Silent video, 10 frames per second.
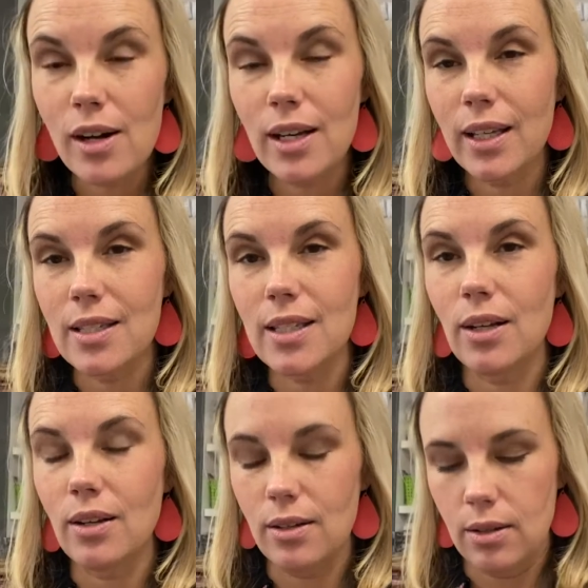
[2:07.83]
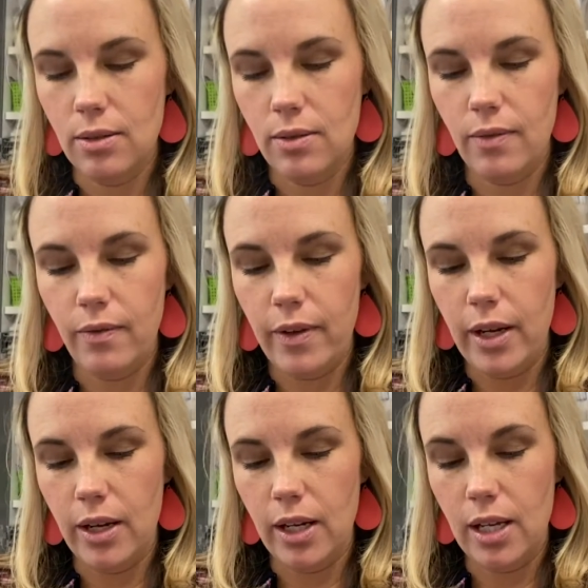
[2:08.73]
I guess they're
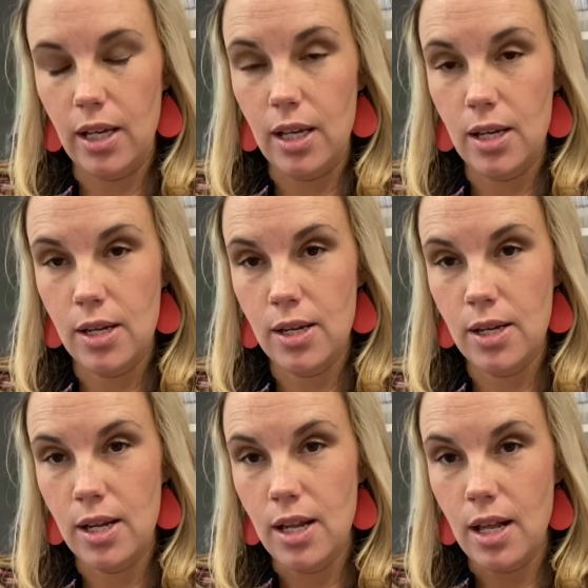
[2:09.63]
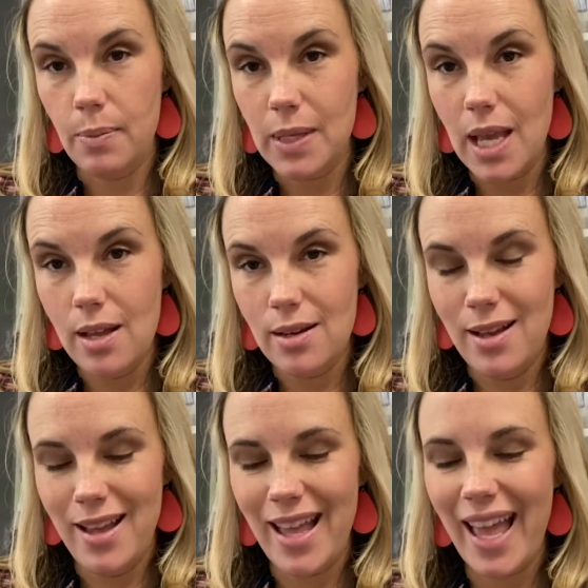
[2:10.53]
very upset.
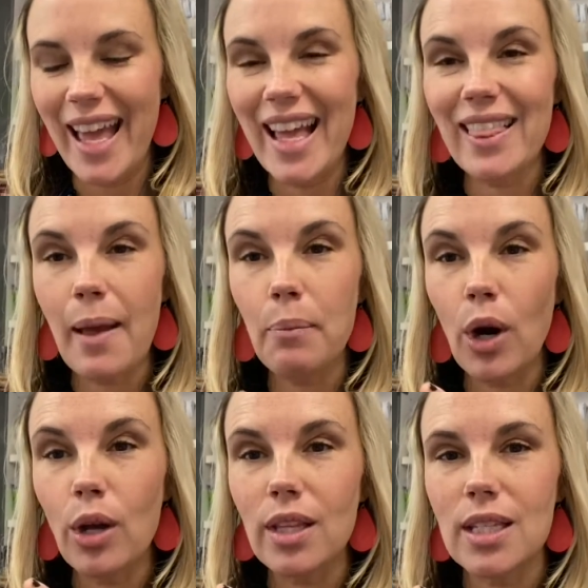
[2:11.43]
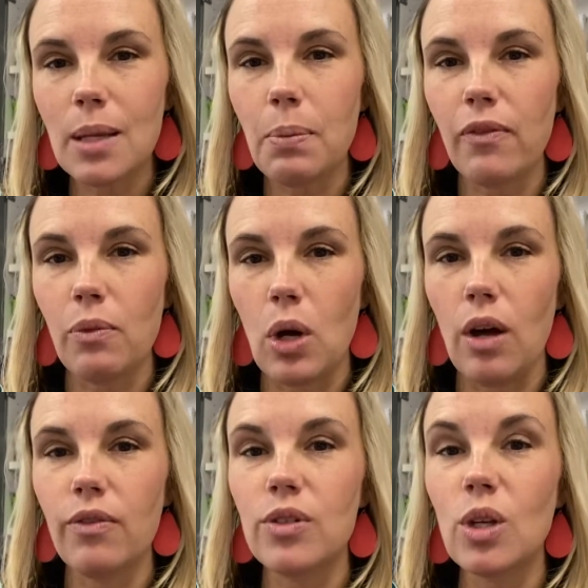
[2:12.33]
And they broke the tip of them
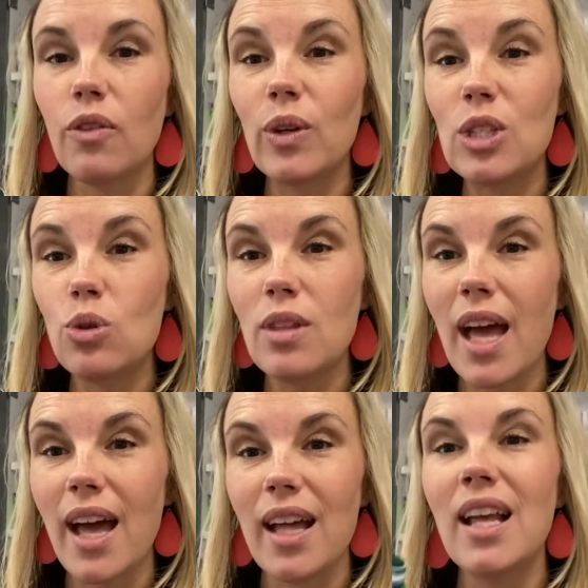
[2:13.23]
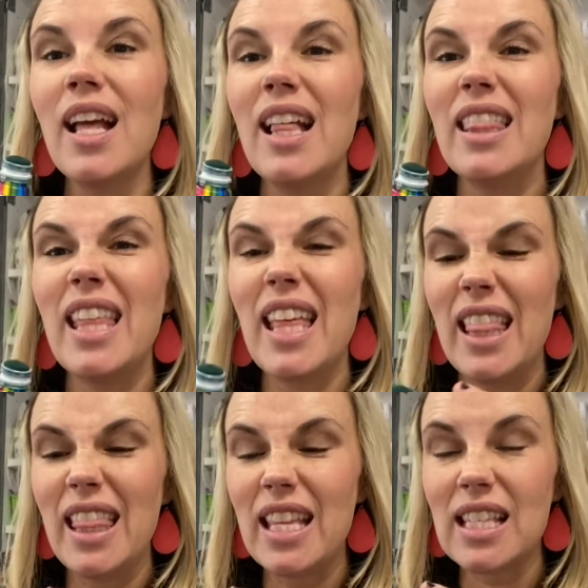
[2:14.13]
off. So if we do that,
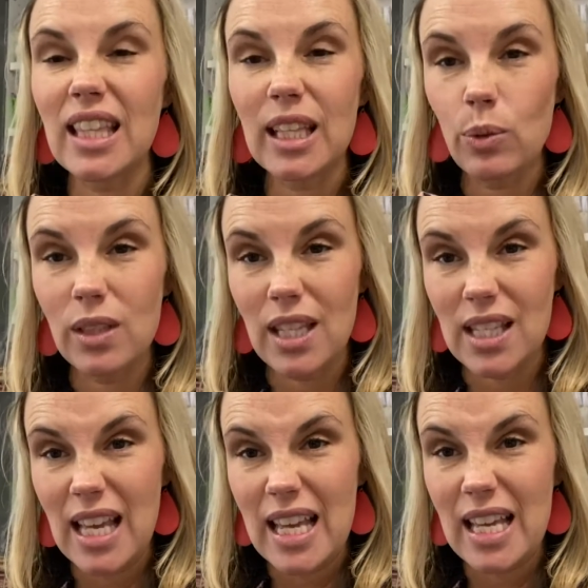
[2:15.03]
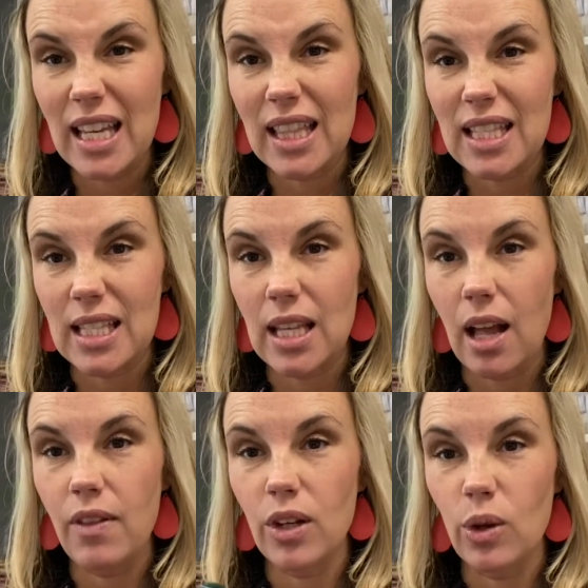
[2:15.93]
then this liquid, this ink that's inside of
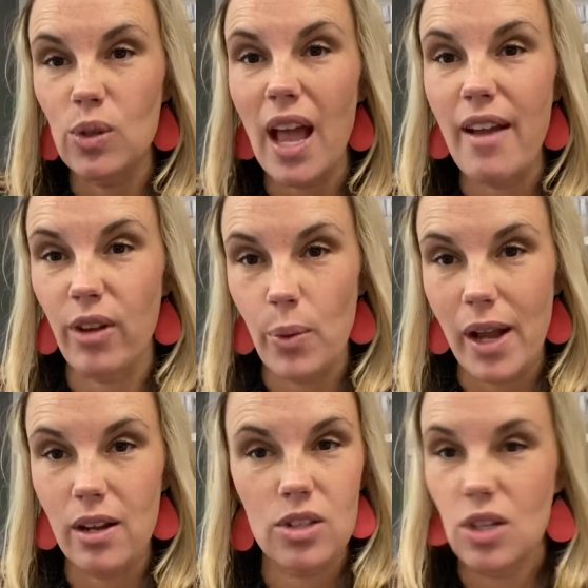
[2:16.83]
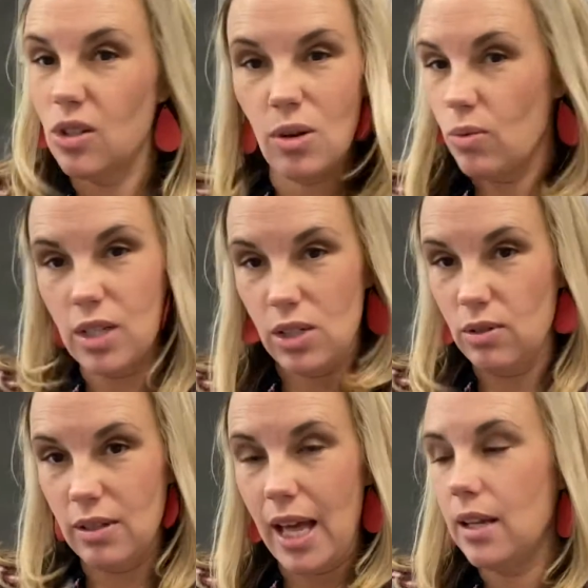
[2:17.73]
there goes everywhere. So you don't want to do
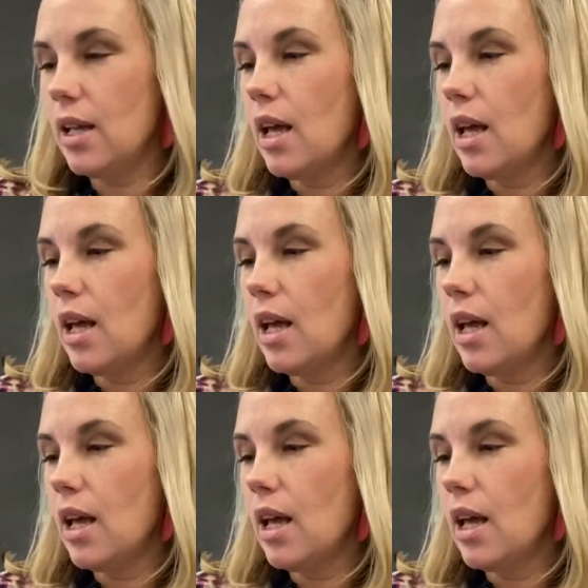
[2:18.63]
that.